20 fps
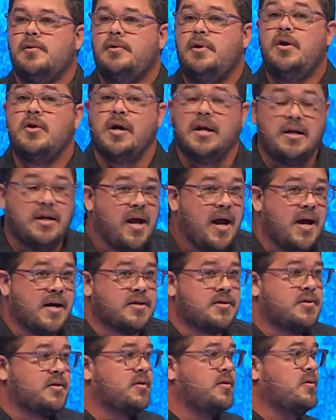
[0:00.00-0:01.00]
They're a
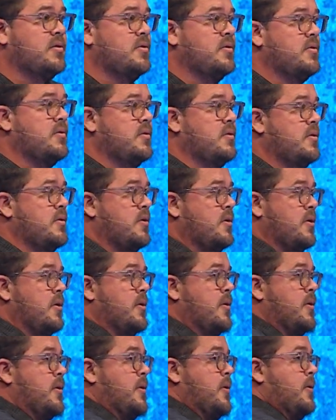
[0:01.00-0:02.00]
yes.
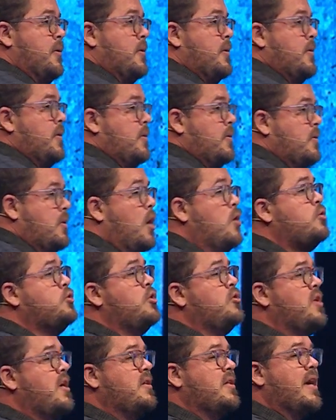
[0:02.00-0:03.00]
Don't
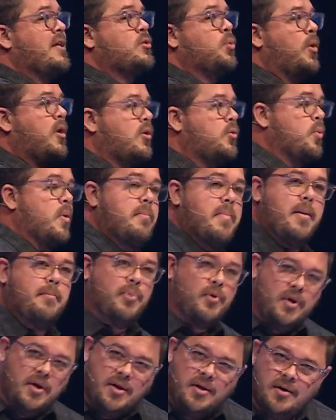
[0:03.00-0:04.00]
you think that's worth
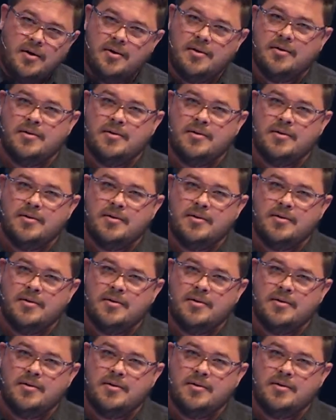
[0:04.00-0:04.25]
remembering?